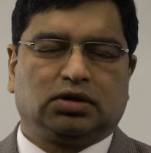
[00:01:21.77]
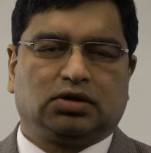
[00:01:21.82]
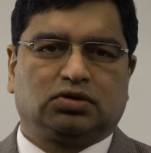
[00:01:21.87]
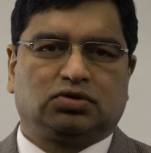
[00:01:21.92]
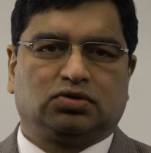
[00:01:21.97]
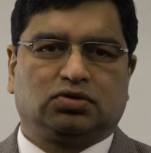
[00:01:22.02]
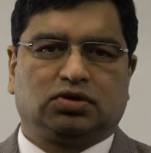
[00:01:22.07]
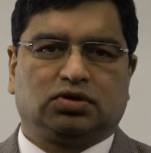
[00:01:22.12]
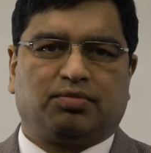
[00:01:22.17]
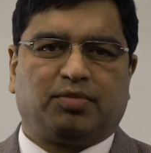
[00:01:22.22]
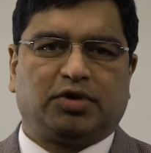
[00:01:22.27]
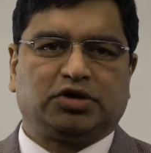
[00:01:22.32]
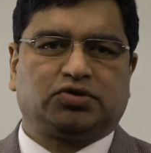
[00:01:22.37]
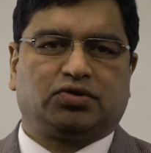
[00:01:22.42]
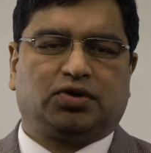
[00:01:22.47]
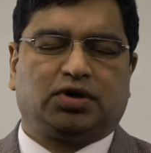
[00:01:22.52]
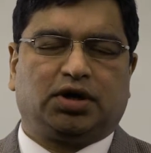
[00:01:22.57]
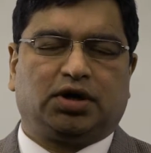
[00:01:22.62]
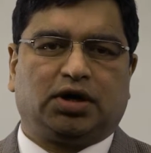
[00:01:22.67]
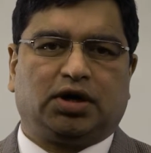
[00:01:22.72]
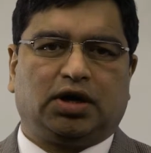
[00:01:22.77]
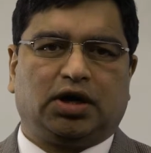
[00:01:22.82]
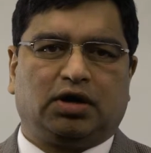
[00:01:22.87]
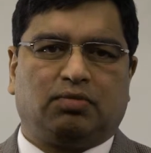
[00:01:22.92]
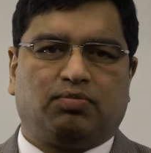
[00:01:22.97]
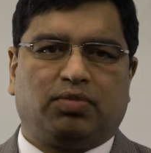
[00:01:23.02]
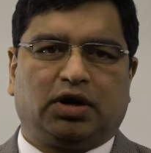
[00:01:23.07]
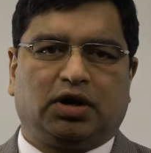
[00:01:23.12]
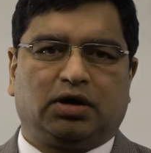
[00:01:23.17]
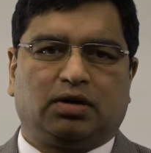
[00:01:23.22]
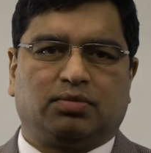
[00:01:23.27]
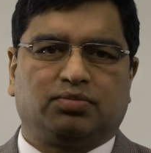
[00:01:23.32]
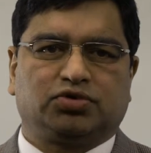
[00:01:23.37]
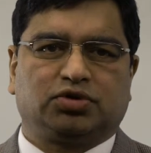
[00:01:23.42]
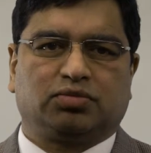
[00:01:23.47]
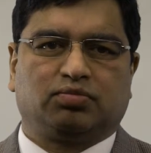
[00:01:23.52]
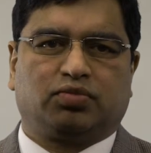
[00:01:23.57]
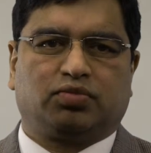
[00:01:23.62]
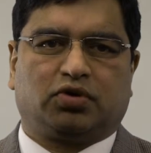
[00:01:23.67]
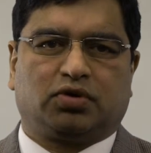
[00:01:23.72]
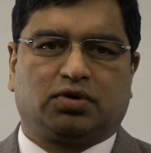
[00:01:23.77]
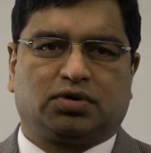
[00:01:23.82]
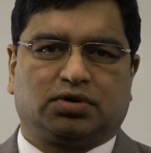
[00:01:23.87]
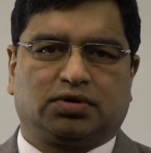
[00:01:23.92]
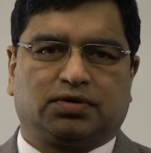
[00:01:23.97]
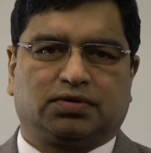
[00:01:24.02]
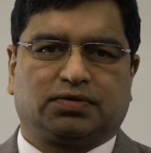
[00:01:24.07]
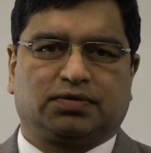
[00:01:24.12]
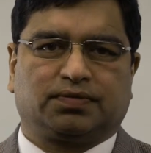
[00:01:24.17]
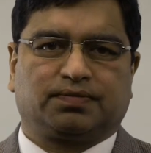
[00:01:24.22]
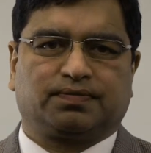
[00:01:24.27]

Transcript: So the maturity date becomes important.